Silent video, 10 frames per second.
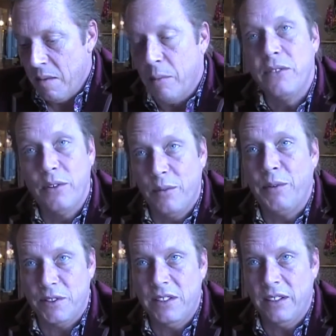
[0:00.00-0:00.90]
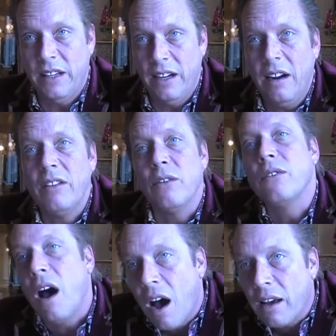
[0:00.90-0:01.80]
But two, if you're still here, you
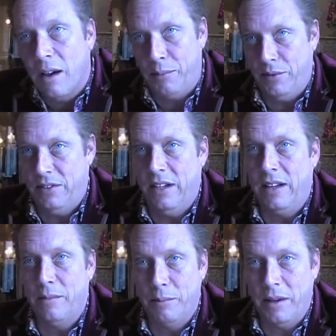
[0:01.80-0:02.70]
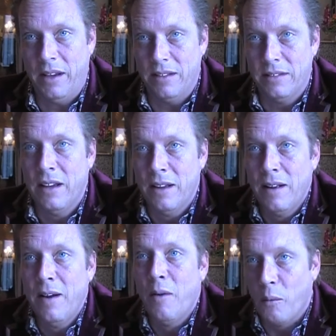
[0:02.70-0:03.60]
talk up your city, because
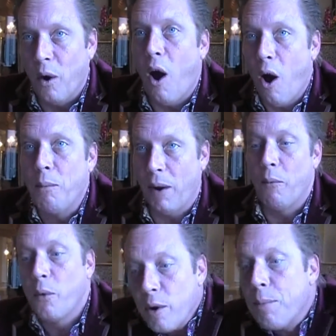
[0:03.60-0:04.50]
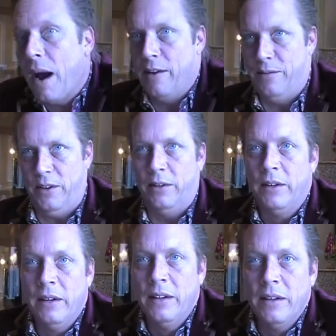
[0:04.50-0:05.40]
we're proud of you
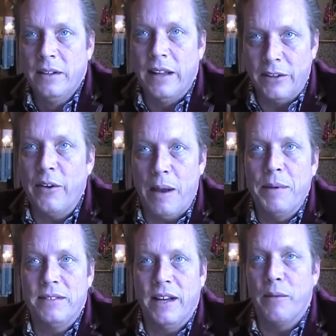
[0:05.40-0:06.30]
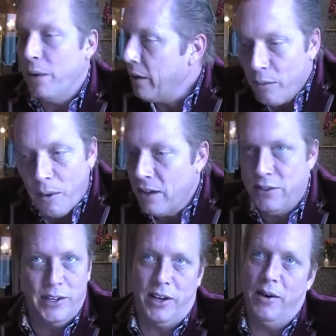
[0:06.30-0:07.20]
that you're Edmonton, and we don't
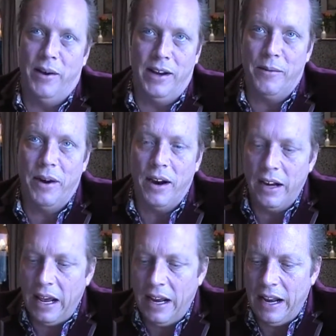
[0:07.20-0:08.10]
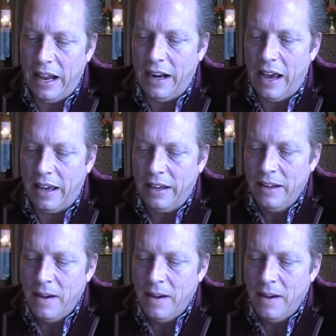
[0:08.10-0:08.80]
want you to go anywhere. And I,